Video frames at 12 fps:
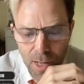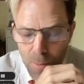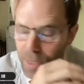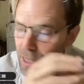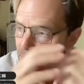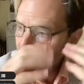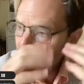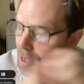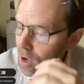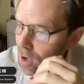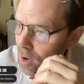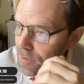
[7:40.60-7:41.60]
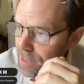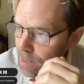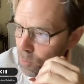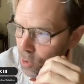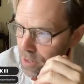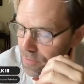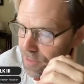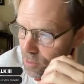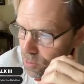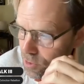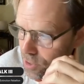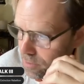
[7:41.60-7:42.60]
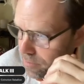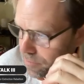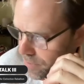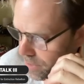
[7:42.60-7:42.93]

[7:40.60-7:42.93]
Because obviously one of the sort of